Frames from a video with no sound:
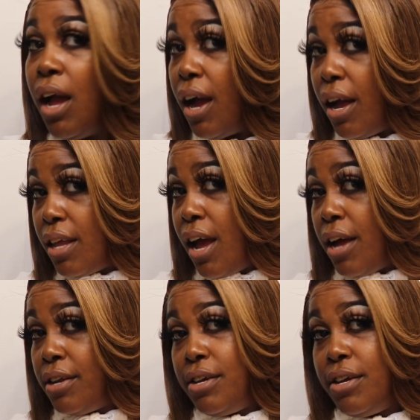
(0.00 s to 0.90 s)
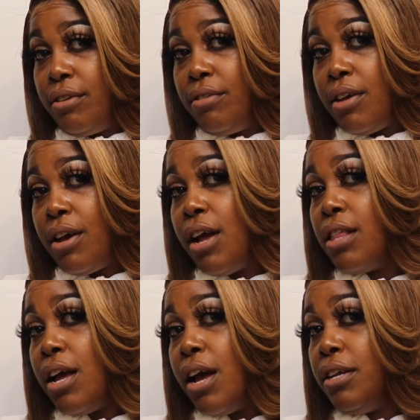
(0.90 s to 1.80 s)
I got the ideas. I
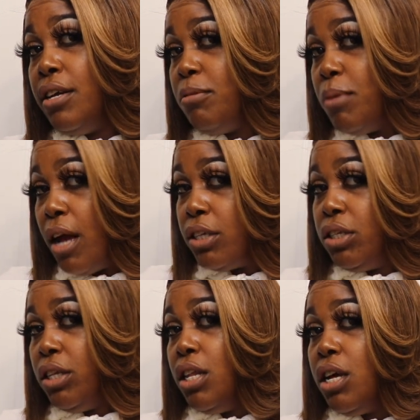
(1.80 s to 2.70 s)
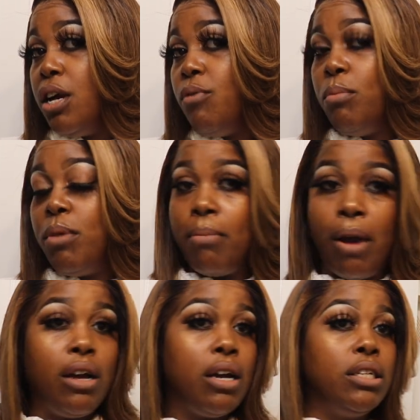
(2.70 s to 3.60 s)
got the ideas, but I just love when me and
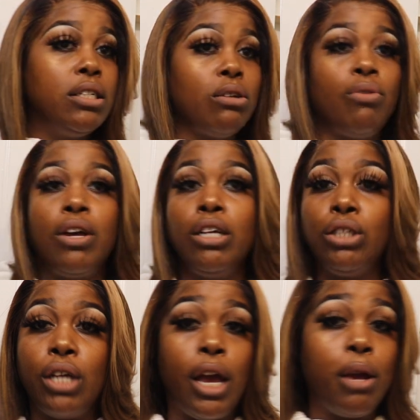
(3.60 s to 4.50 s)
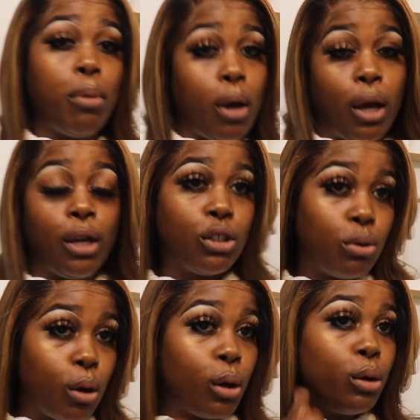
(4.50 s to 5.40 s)
my honeys is on the same page,
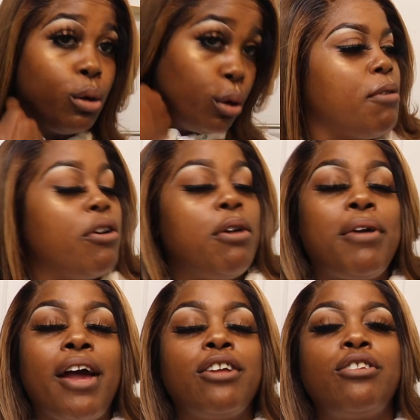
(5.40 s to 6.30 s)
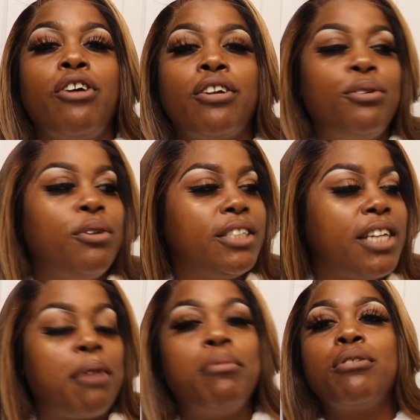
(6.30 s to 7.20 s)
okay? Oh yeah, we gotta start doing
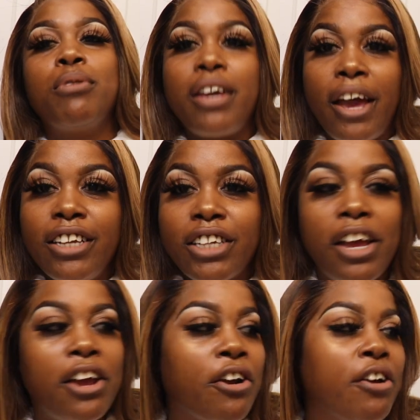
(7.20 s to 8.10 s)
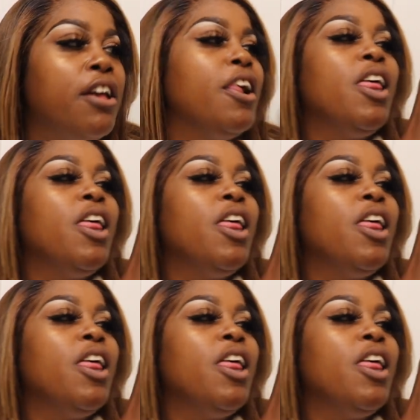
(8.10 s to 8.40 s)
segments with KJ here,